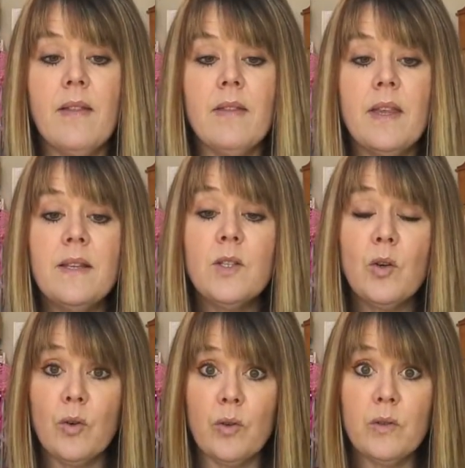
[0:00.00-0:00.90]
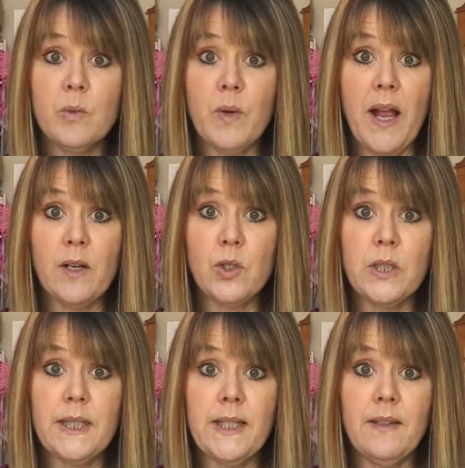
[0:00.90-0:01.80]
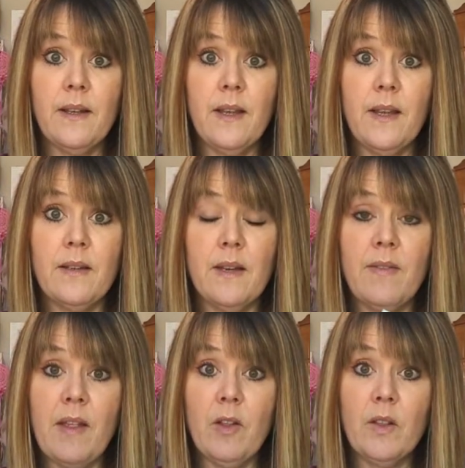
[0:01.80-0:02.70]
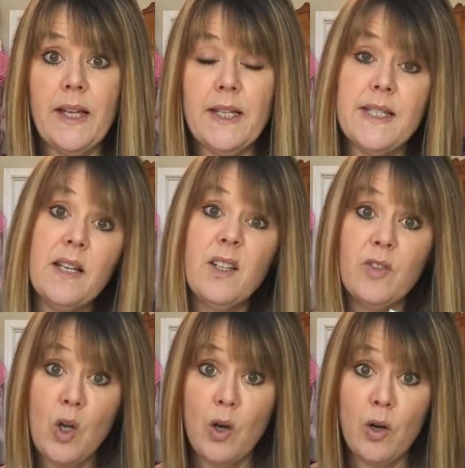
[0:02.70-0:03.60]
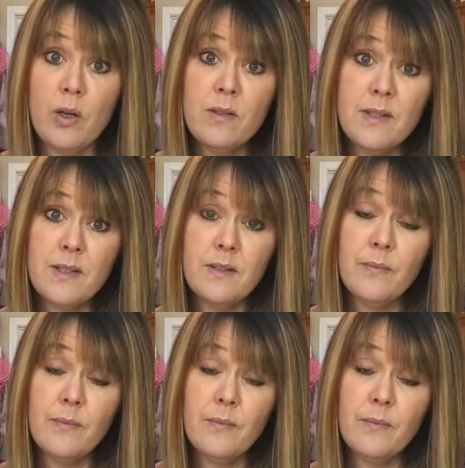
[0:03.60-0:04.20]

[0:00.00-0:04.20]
These girls were actually, they look like a deck of cards.